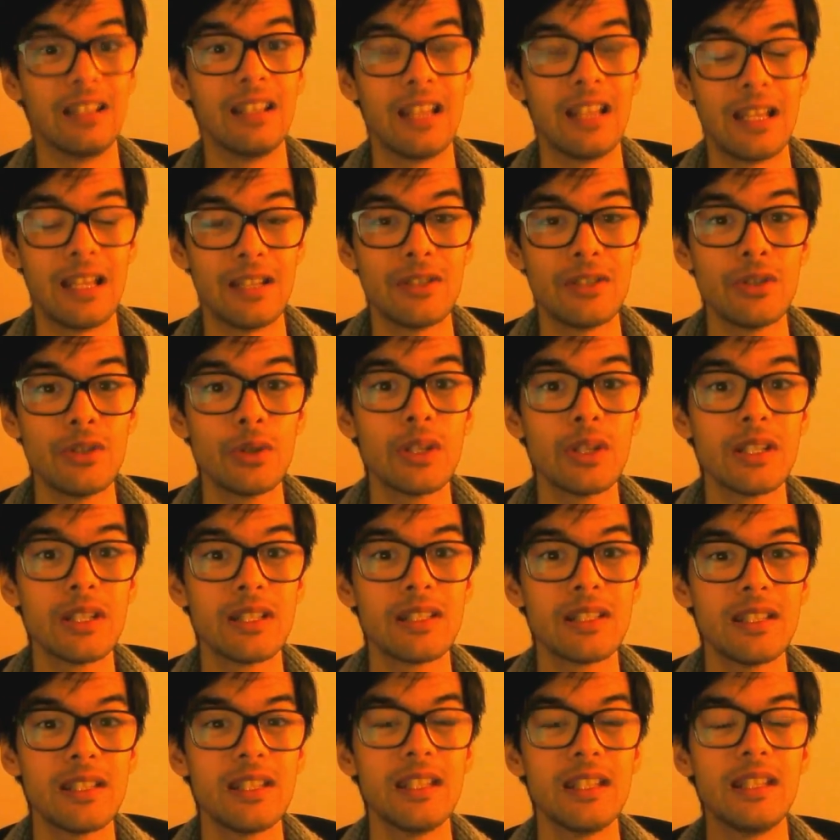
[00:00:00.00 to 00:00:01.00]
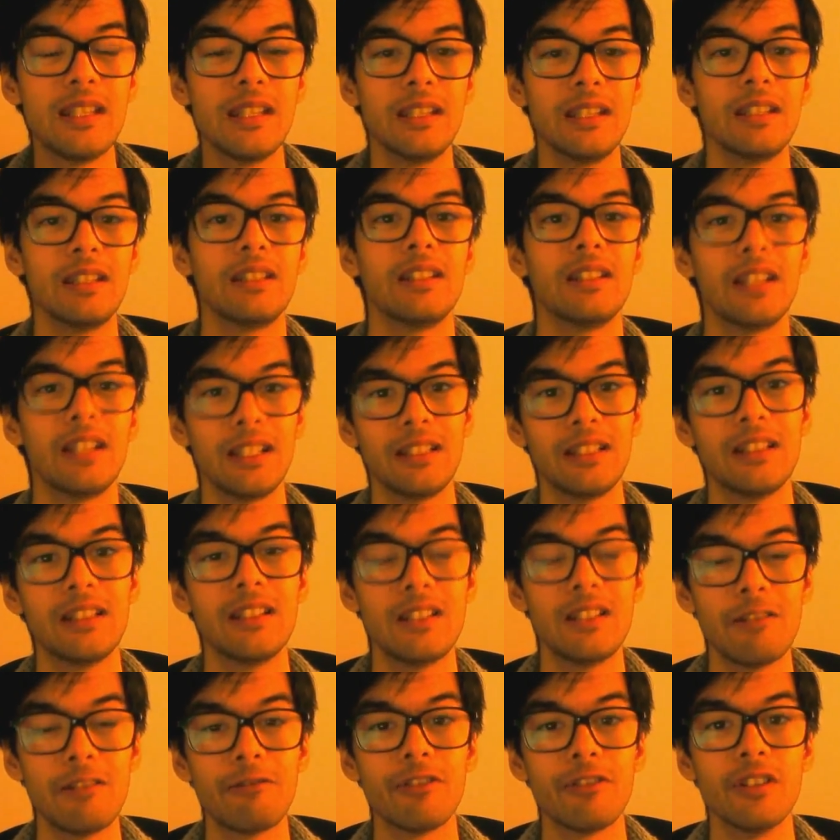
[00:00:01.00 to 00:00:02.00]
as you can see, like the
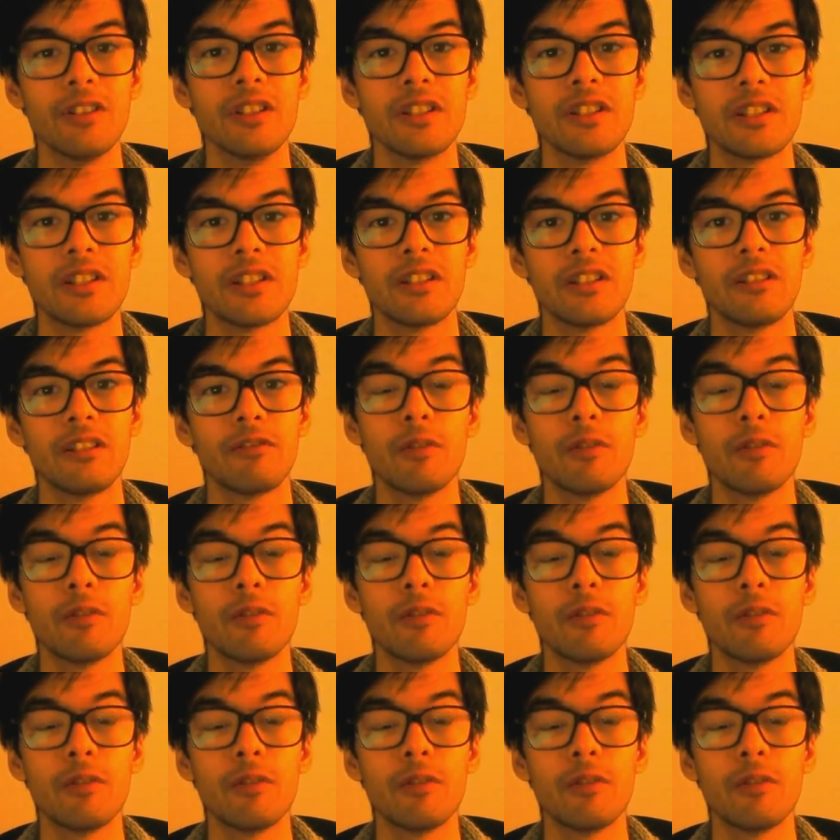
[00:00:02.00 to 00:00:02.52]
difference,